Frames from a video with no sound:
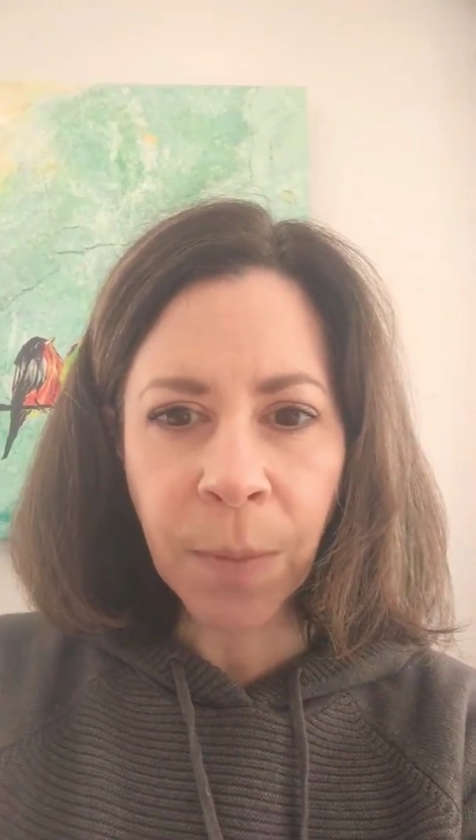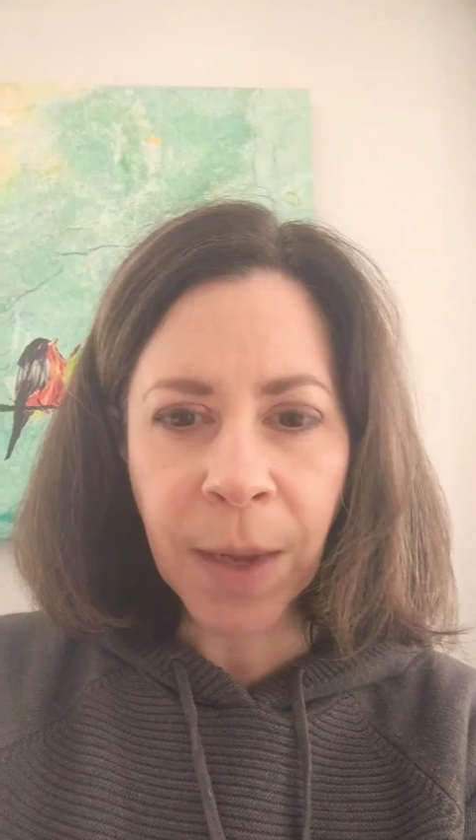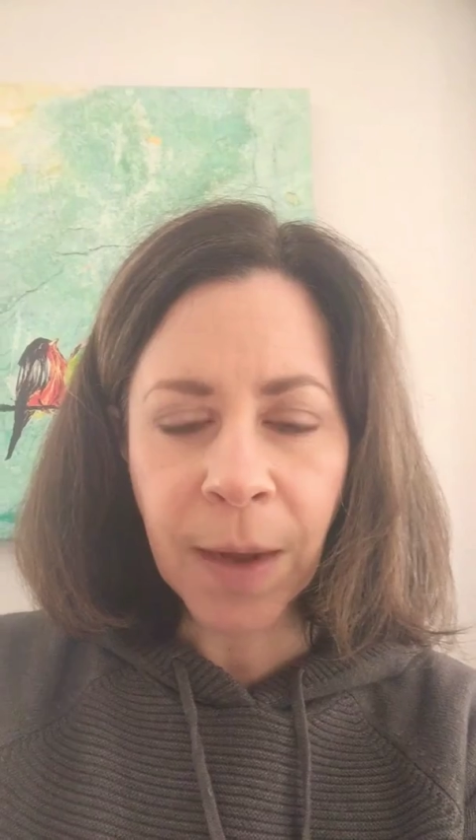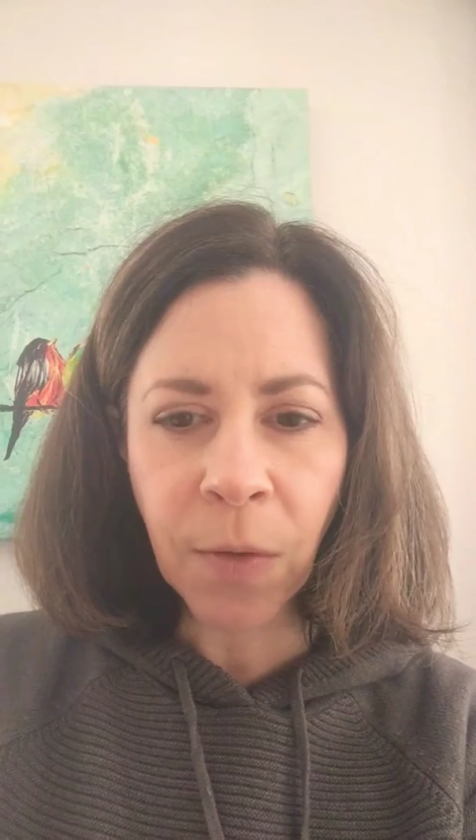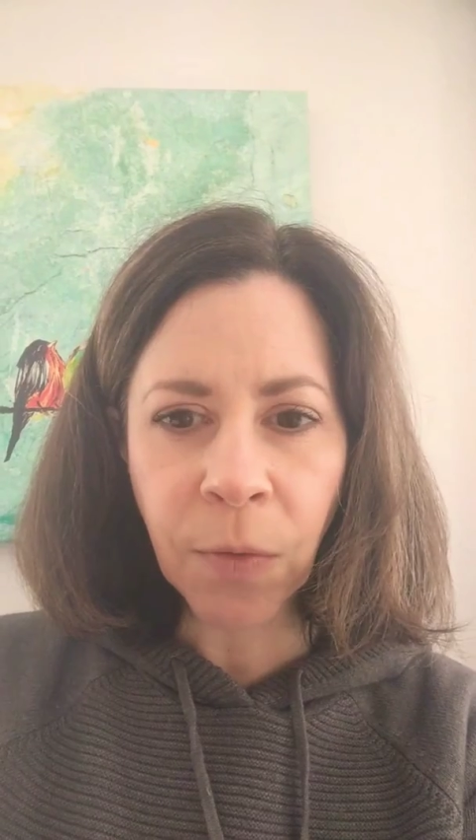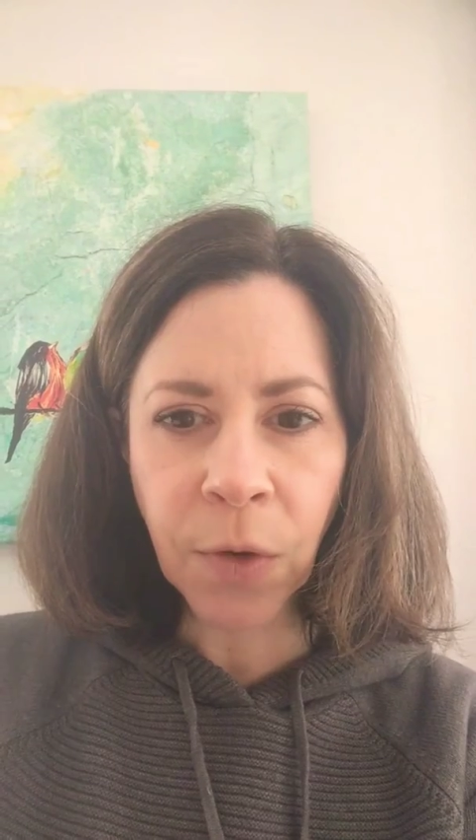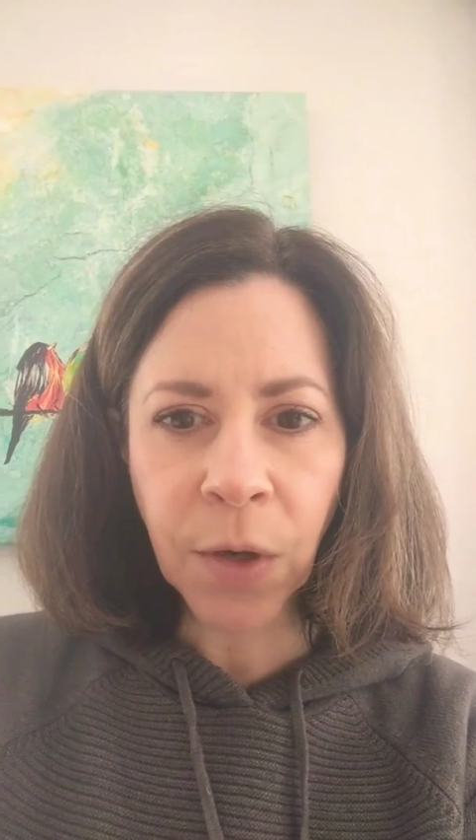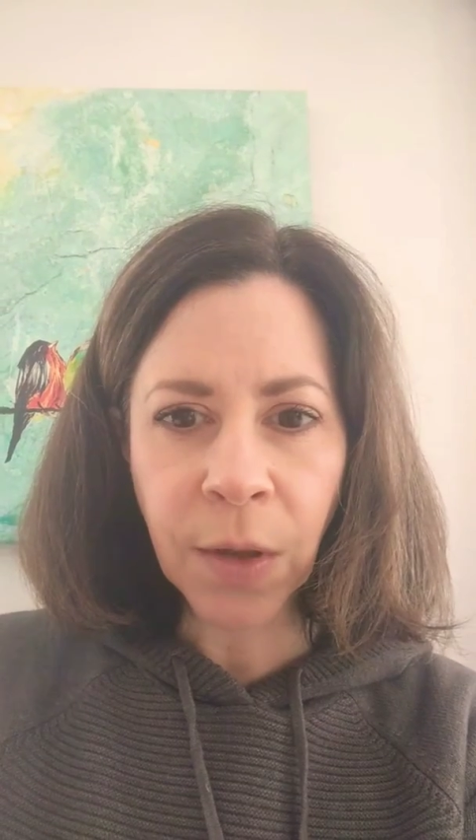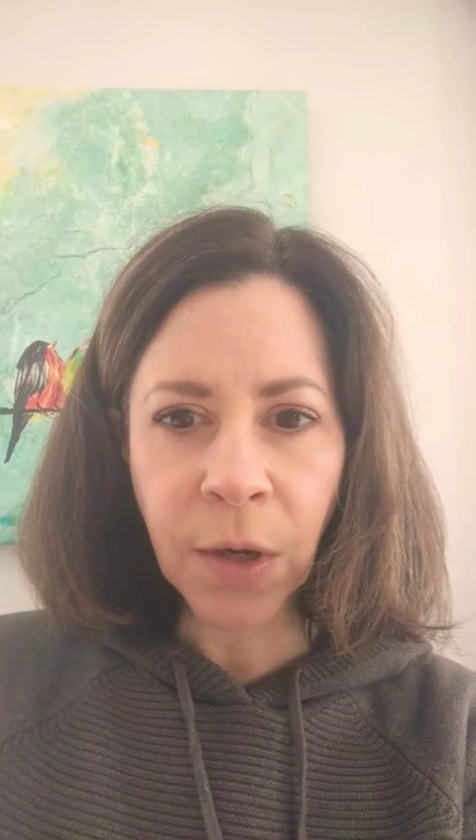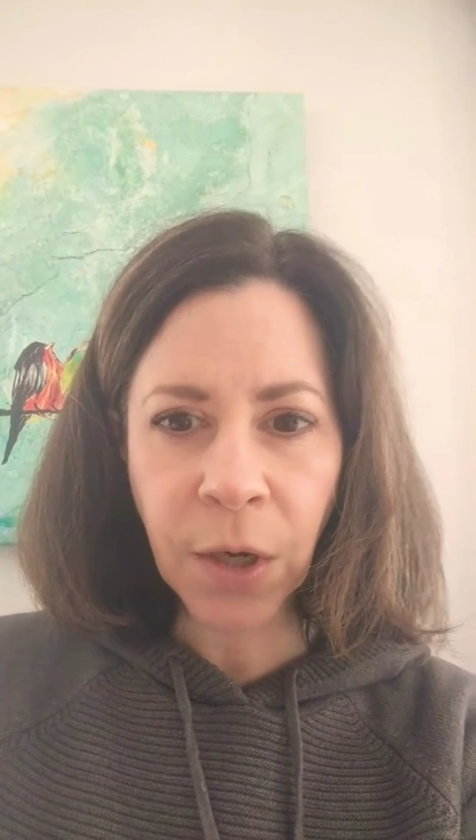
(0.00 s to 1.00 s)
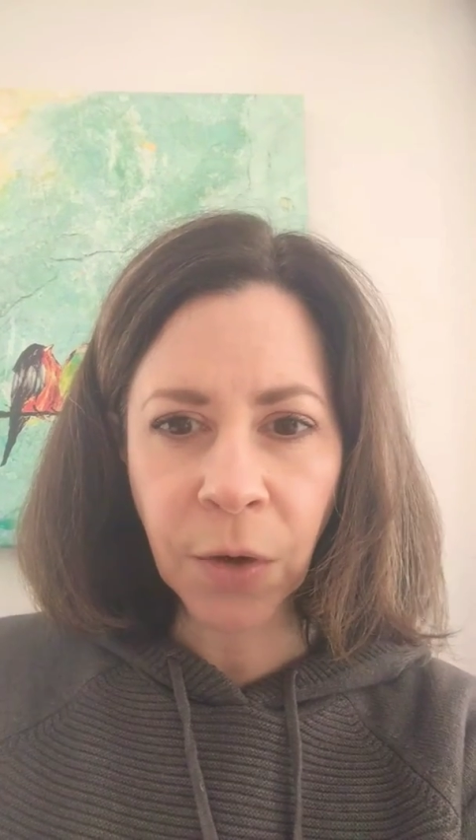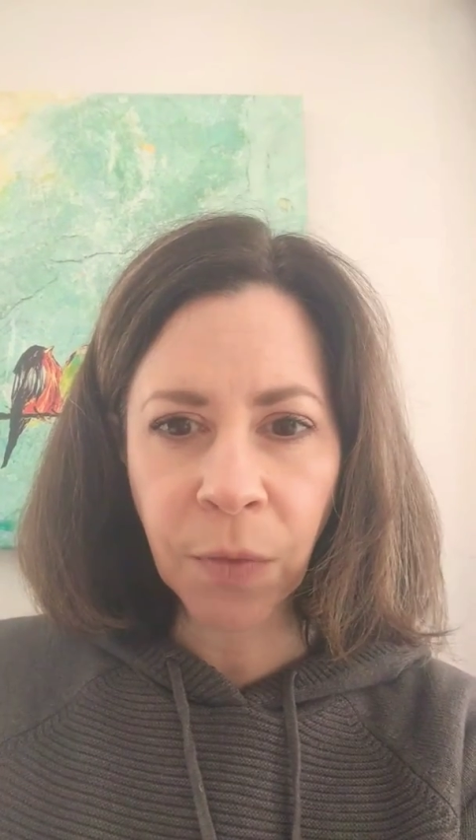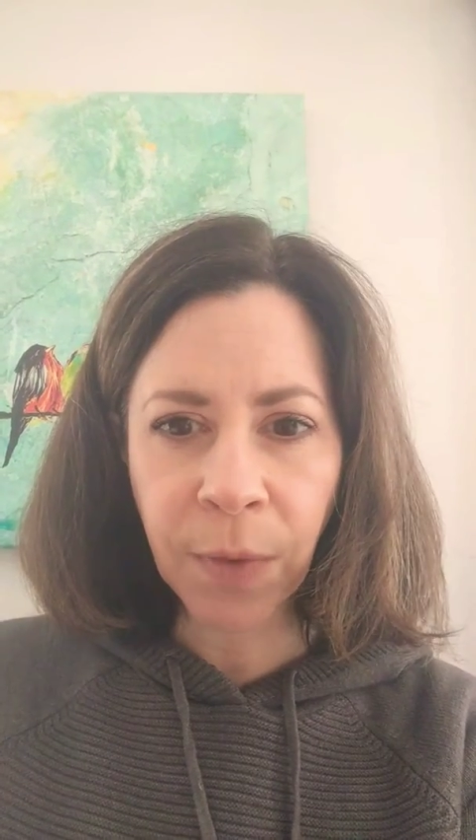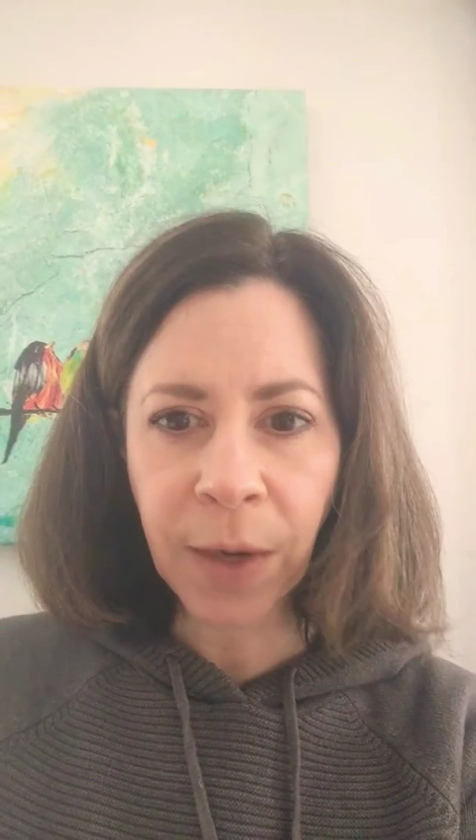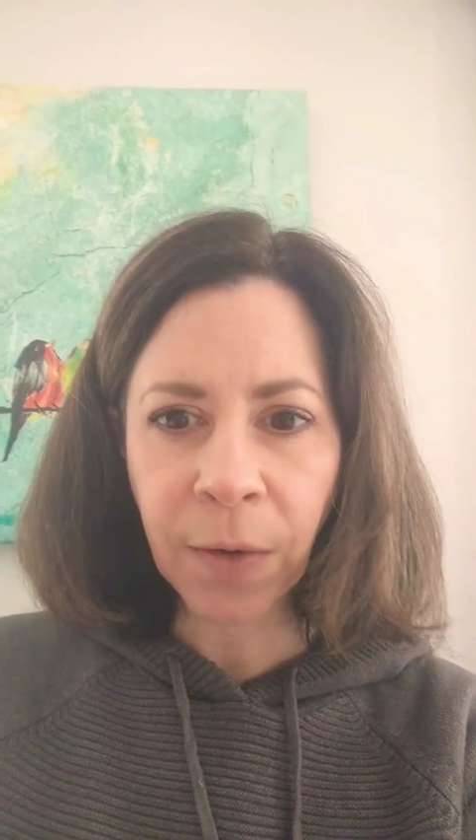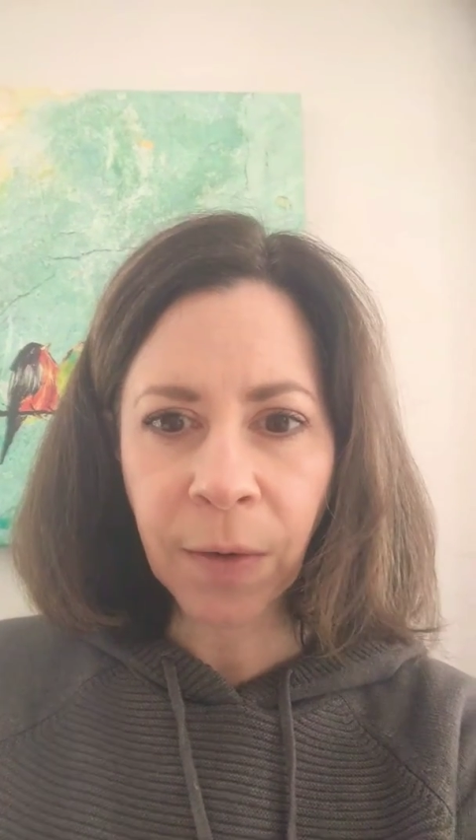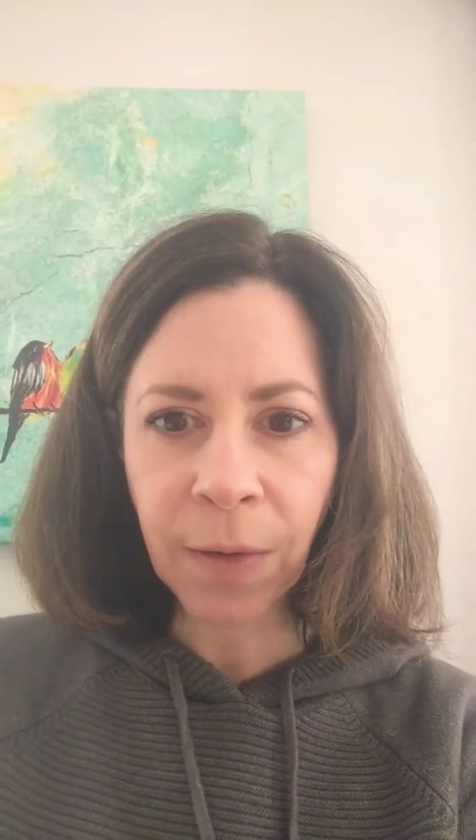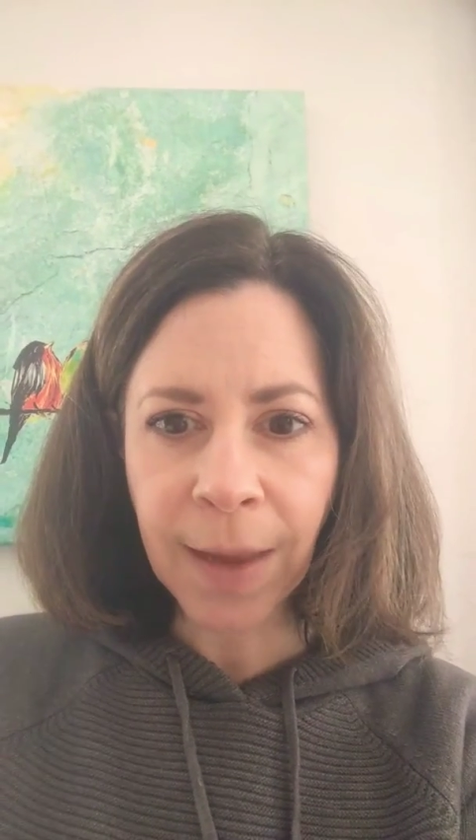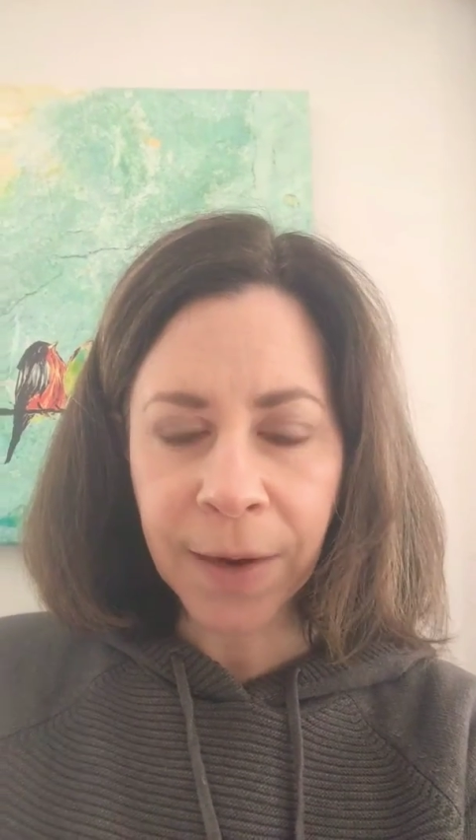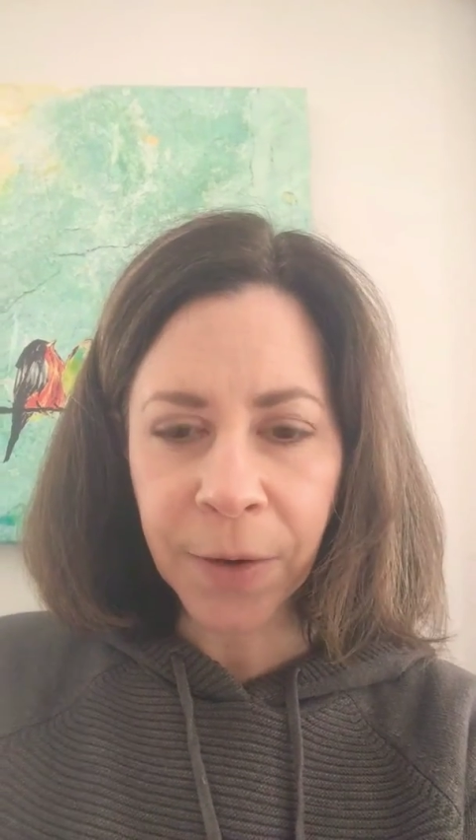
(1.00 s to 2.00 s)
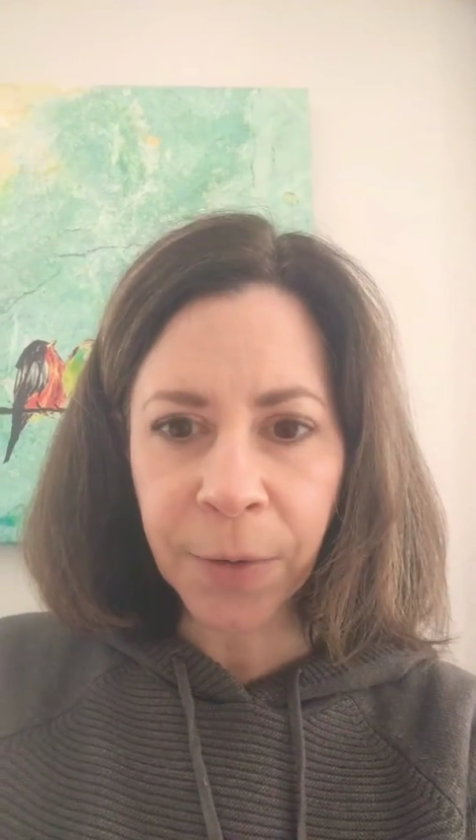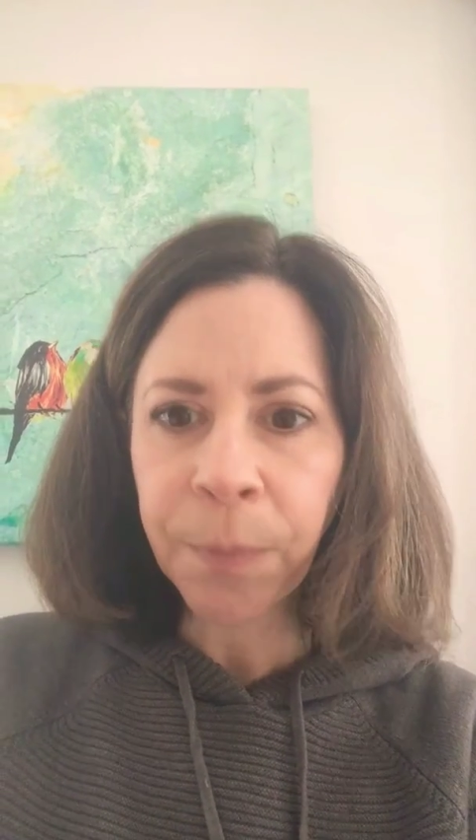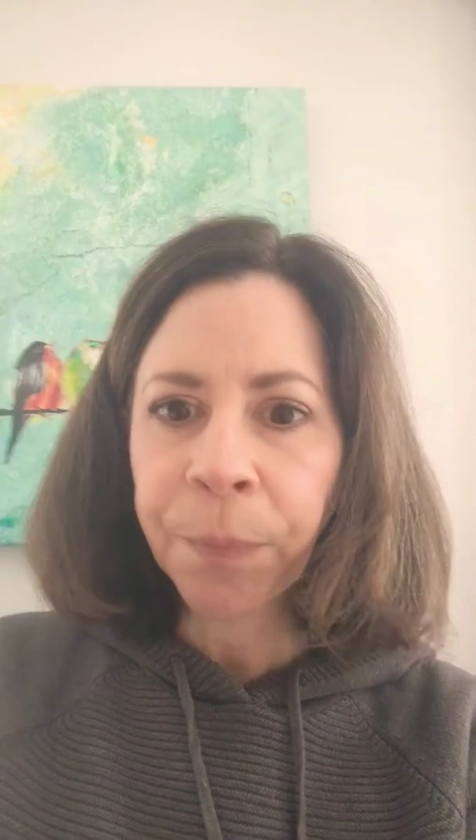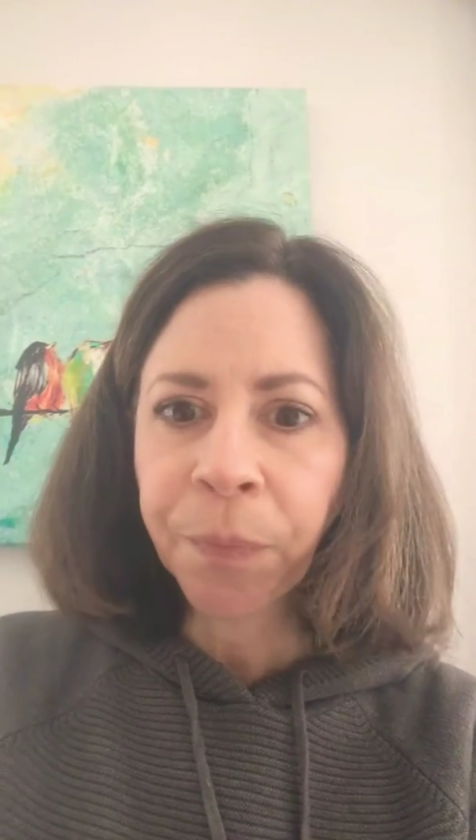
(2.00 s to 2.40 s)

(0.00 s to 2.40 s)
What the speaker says: about the Dear Reader letter.